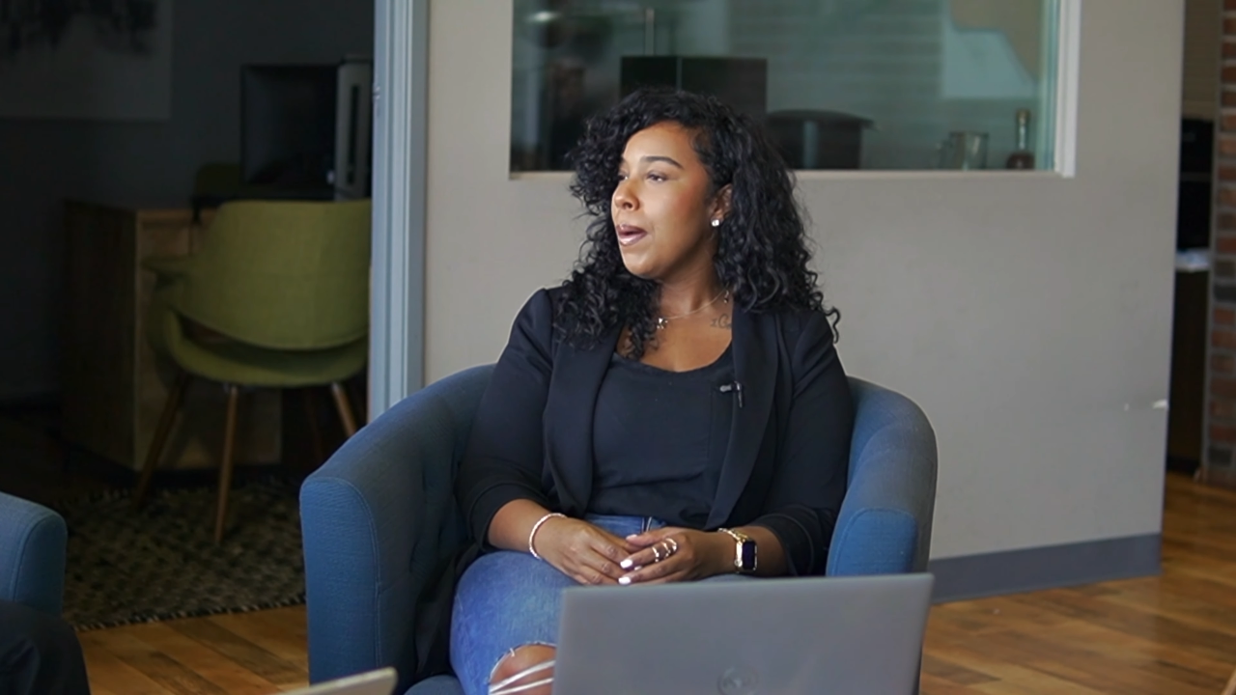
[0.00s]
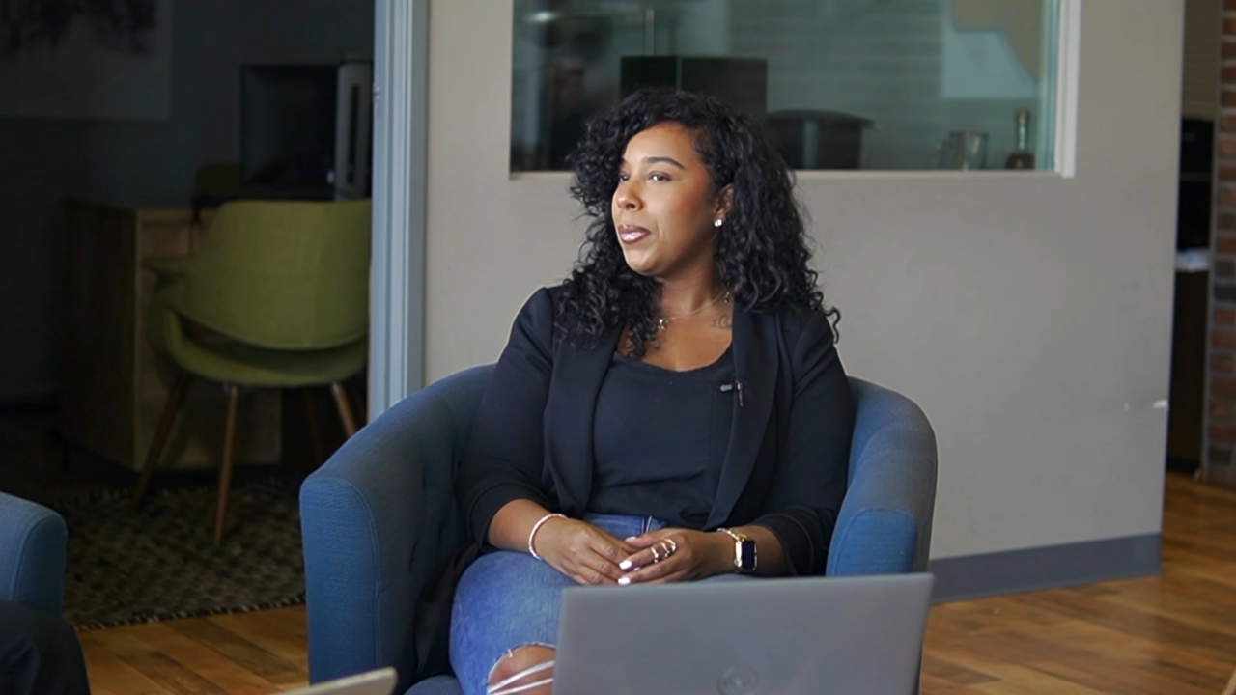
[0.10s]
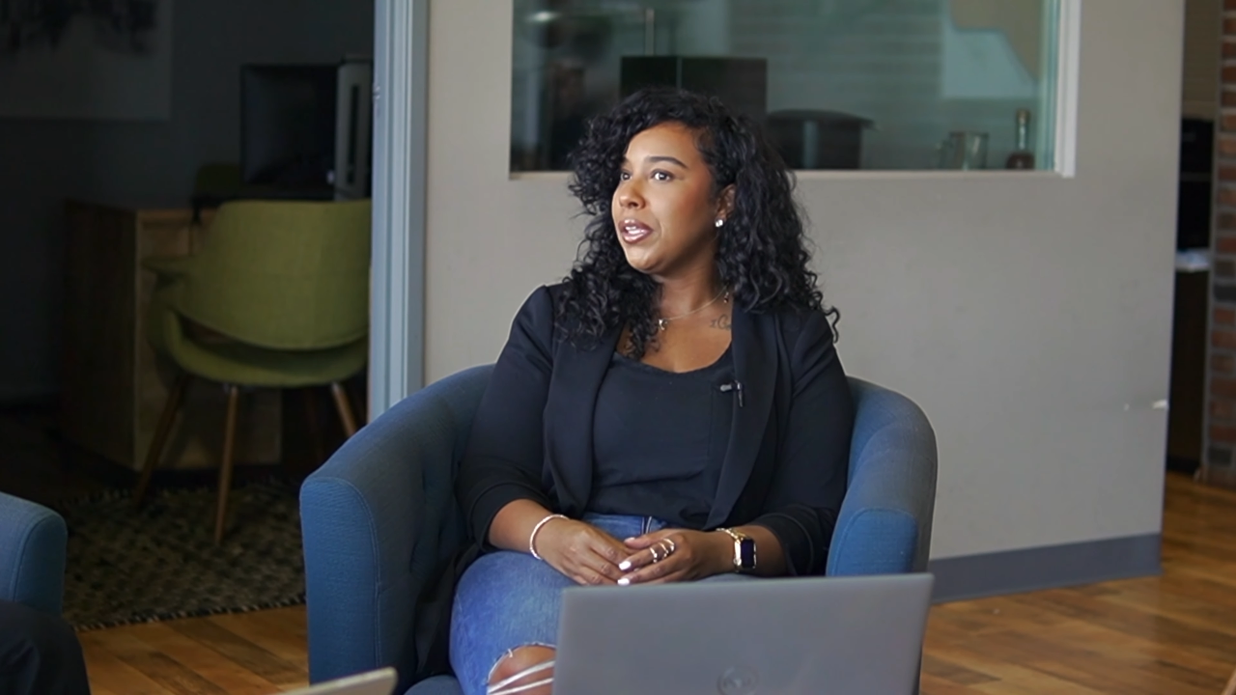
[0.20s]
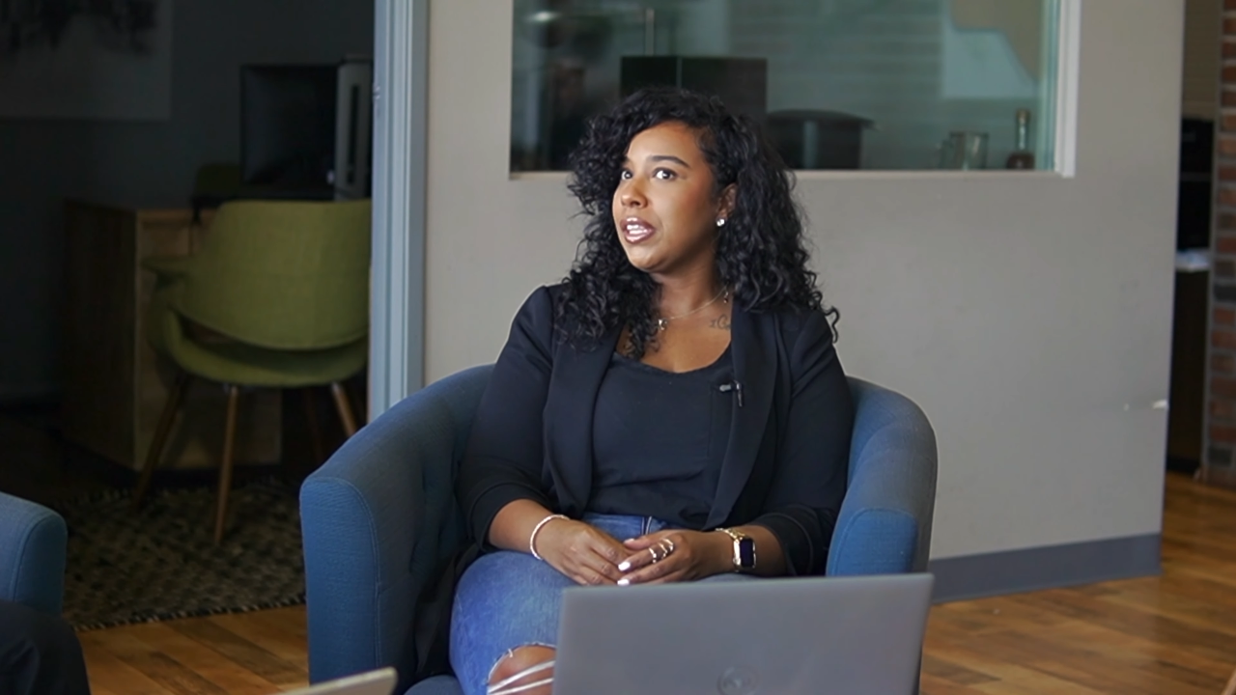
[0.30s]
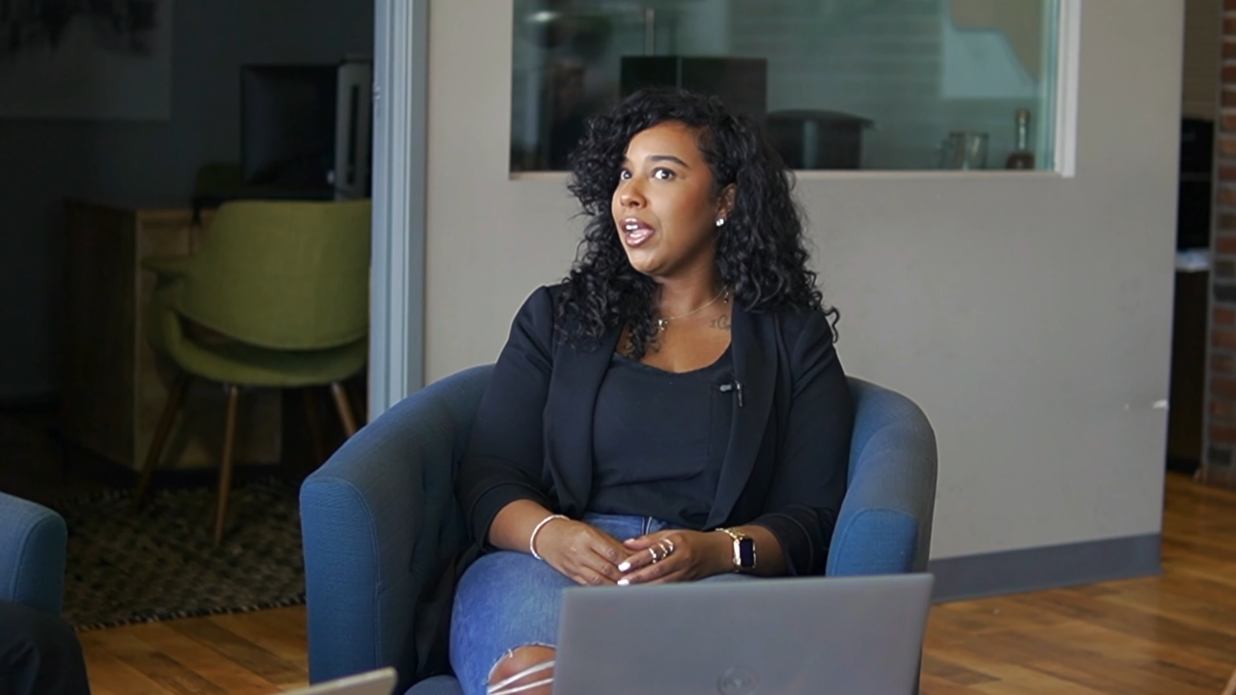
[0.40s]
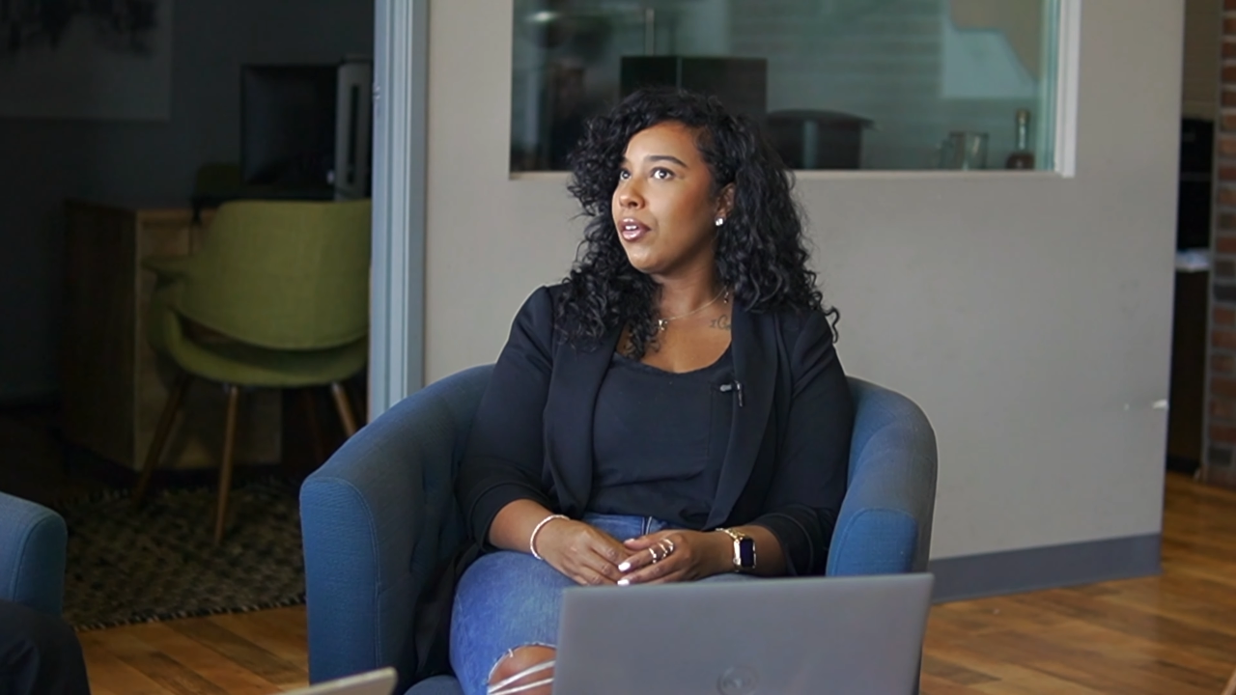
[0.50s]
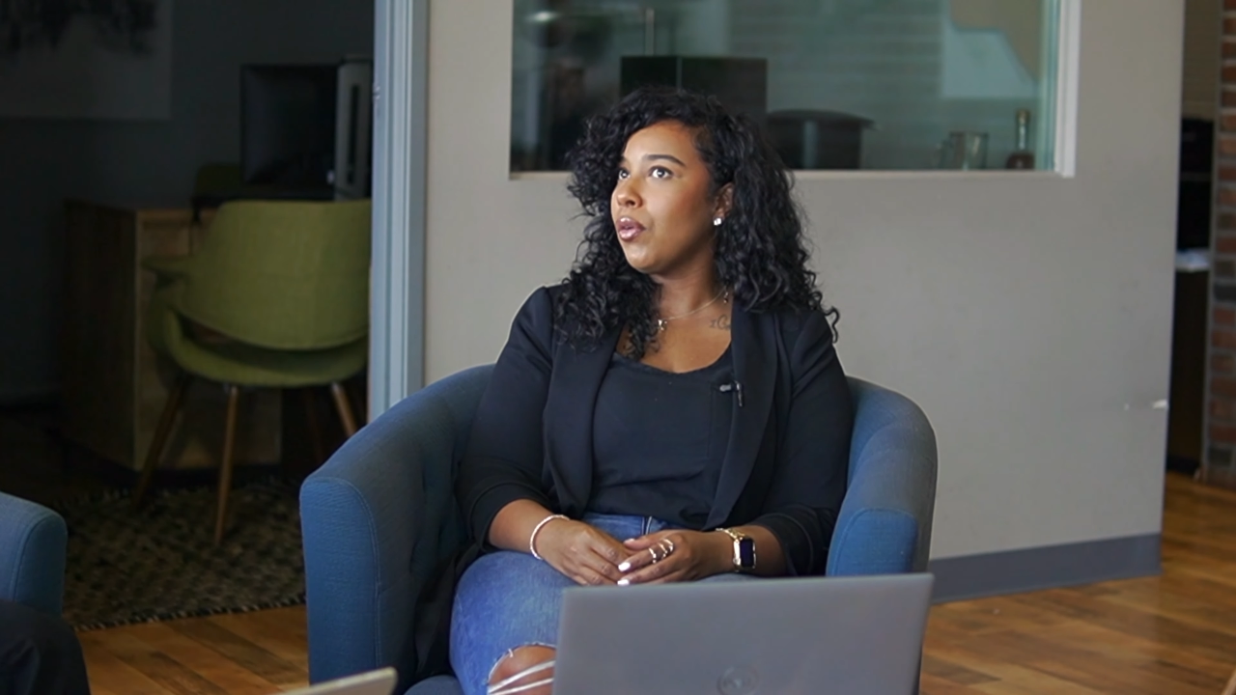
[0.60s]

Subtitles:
but they're